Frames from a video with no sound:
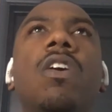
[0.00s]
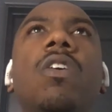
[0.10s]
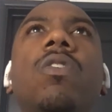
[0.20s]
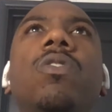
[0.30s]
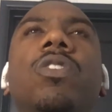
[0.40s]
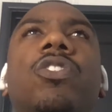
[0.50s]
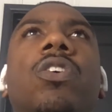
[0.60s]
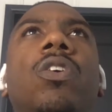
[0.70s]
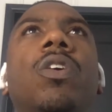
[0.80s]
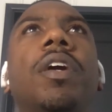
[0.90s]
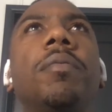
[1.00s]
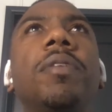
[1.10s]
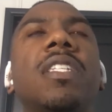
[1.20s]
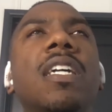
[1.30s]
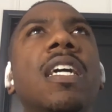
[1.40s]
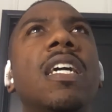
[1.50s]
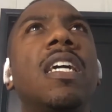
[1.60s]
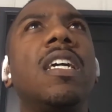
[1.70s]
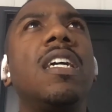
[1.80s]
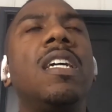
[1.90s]
No, so it was
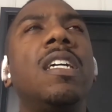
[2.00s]
uh